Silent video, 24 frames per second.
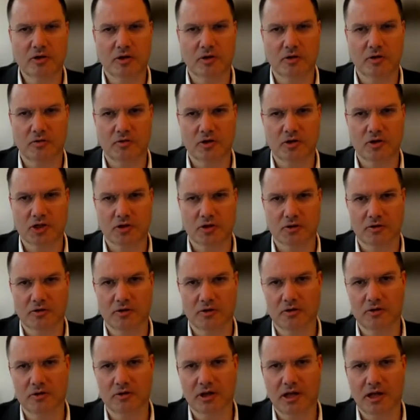outlook
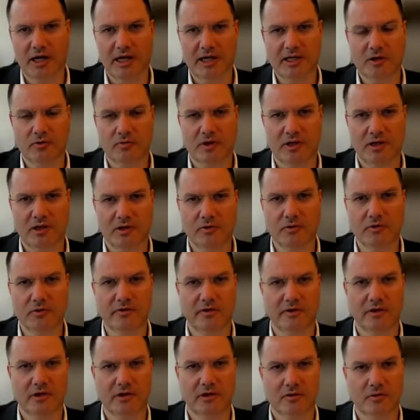should look like when
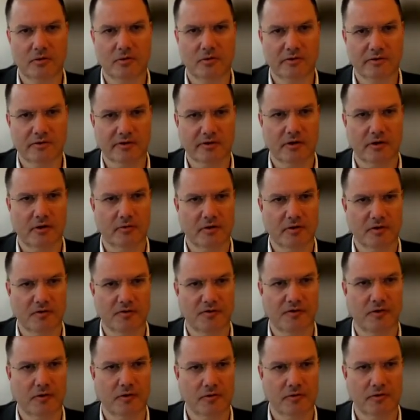using the tools going
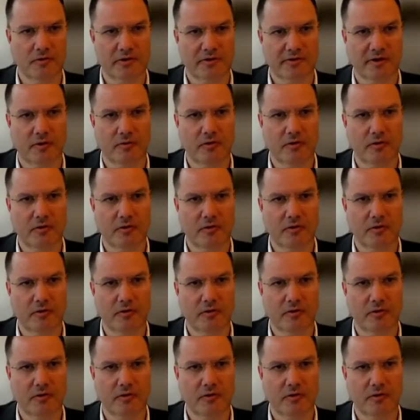forward.